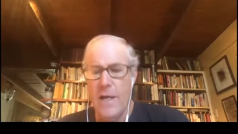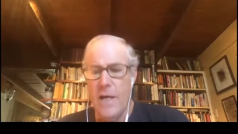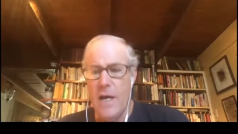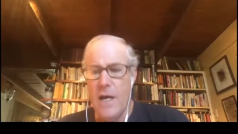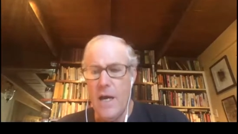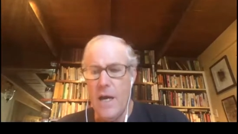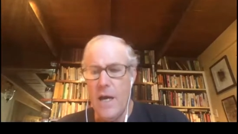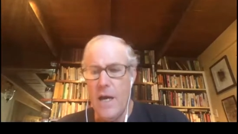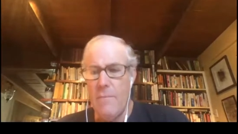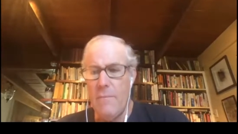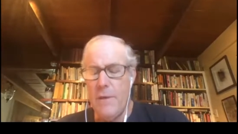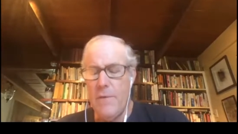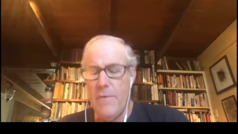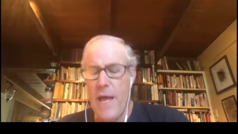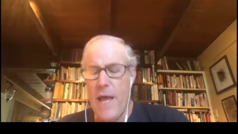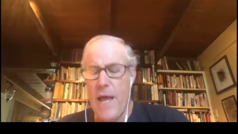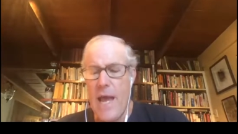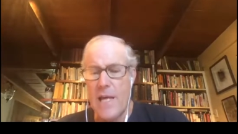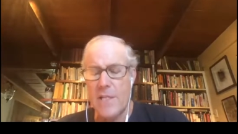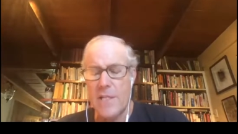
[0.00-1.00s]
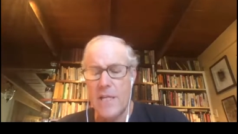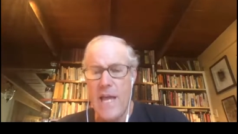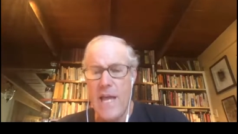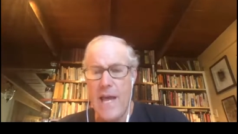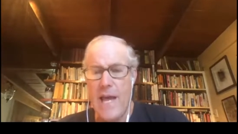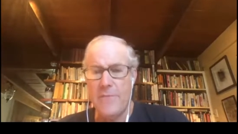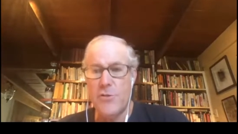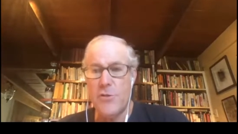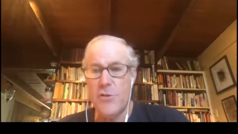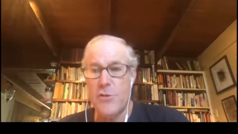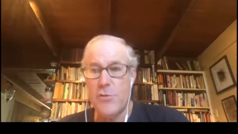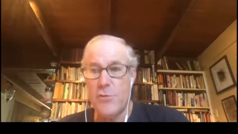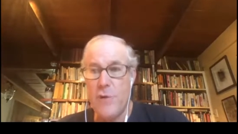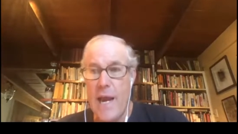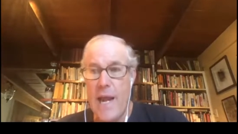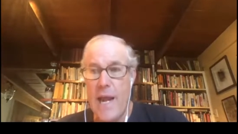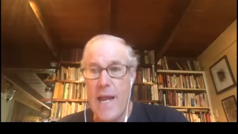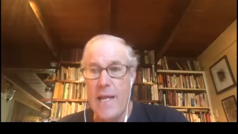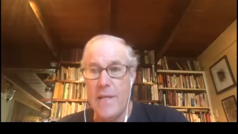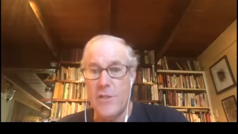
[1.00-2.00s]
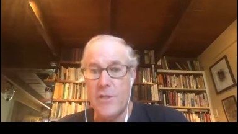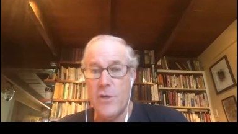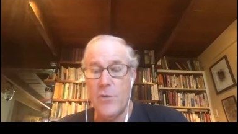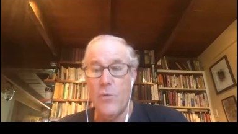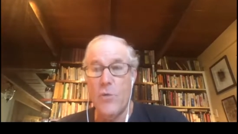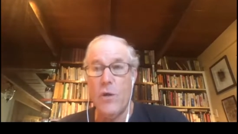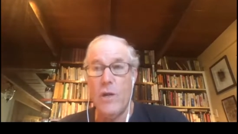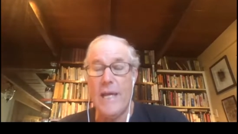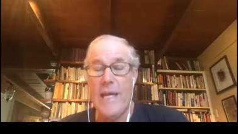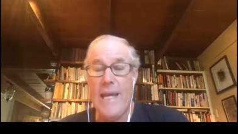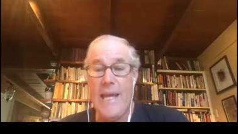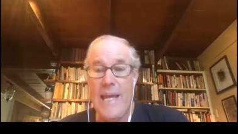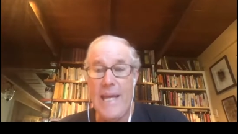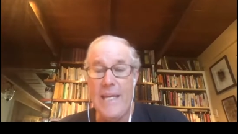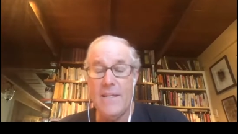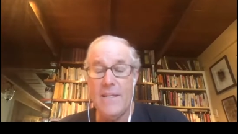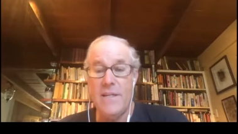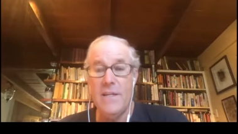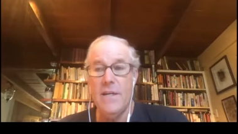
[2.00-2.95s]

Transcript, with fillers: Uh, I mean, they actually have strains that will eat